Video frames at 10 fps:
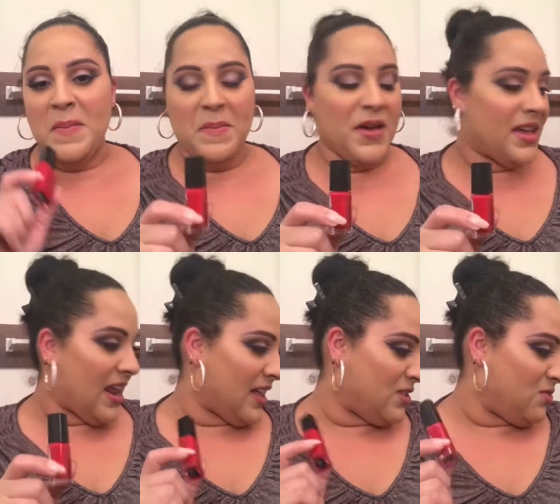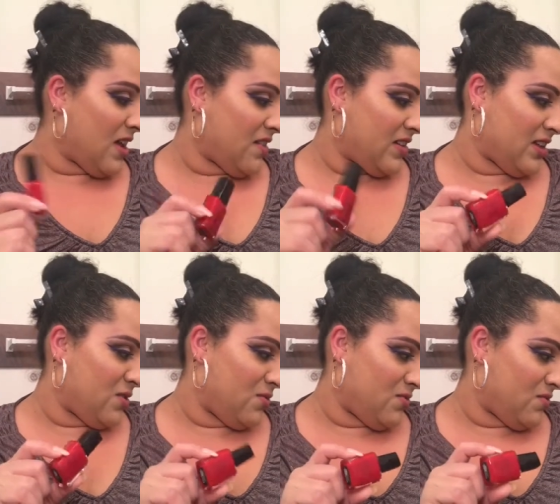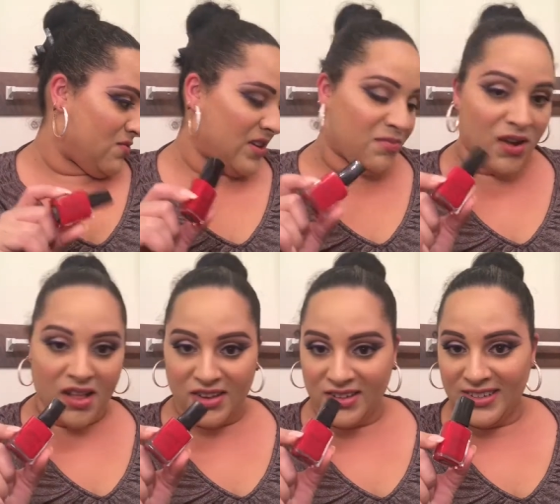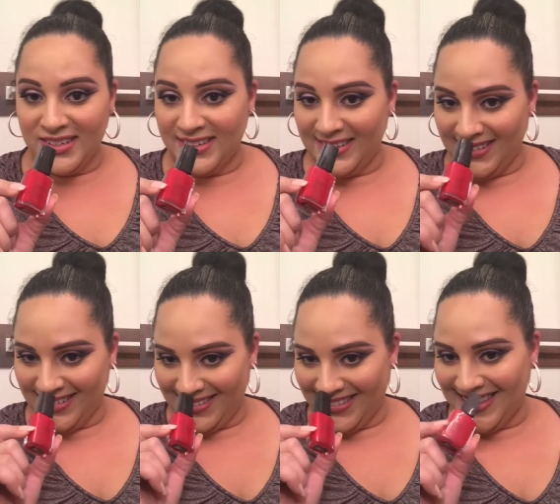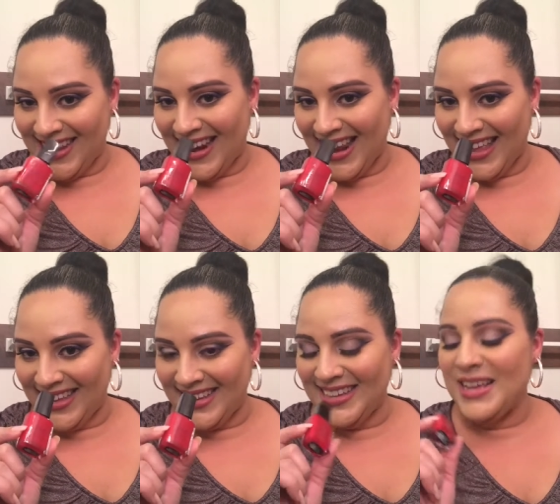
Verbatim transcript: But I do have a new red polish that I like.